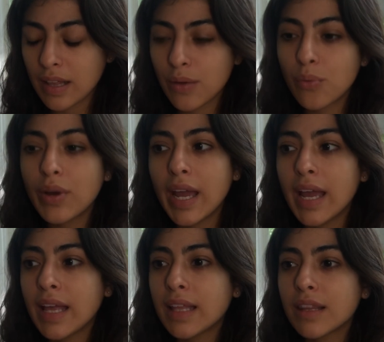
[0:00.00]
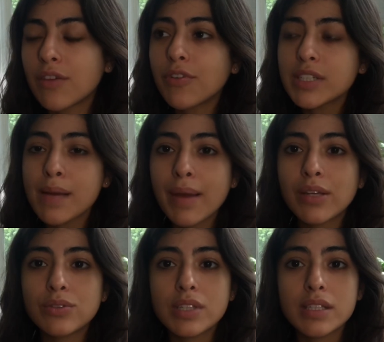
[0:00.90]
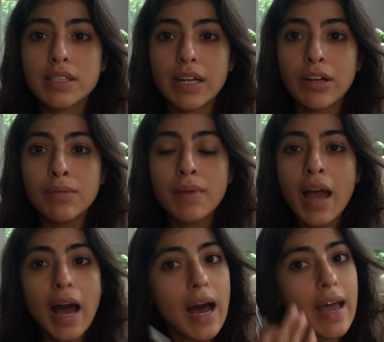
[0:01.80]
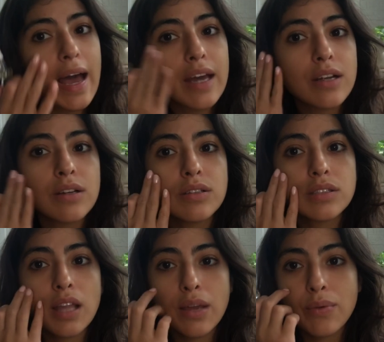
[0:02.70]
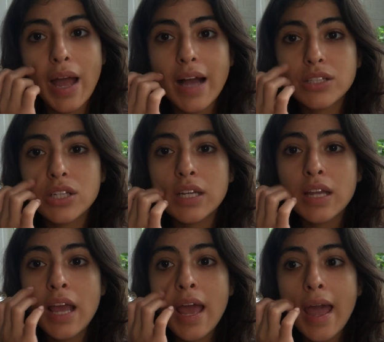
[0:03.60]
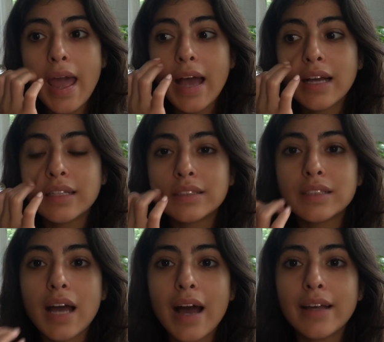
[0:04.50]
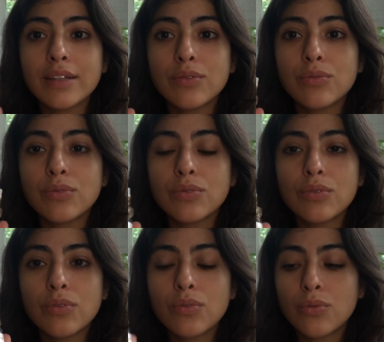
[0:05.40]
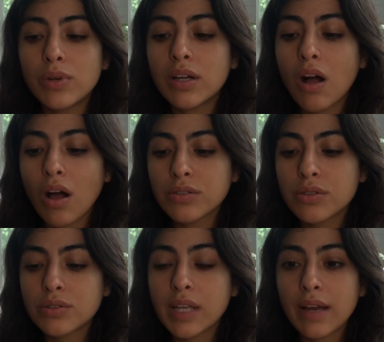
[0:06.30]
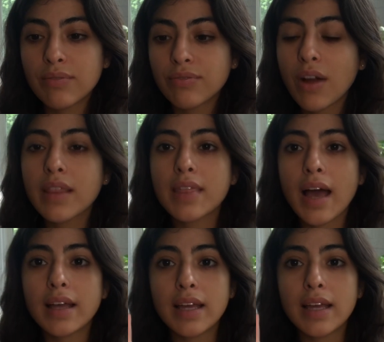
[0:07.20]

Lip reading: When the first time I used this serum, I had a slight reaction, and I will also say up front that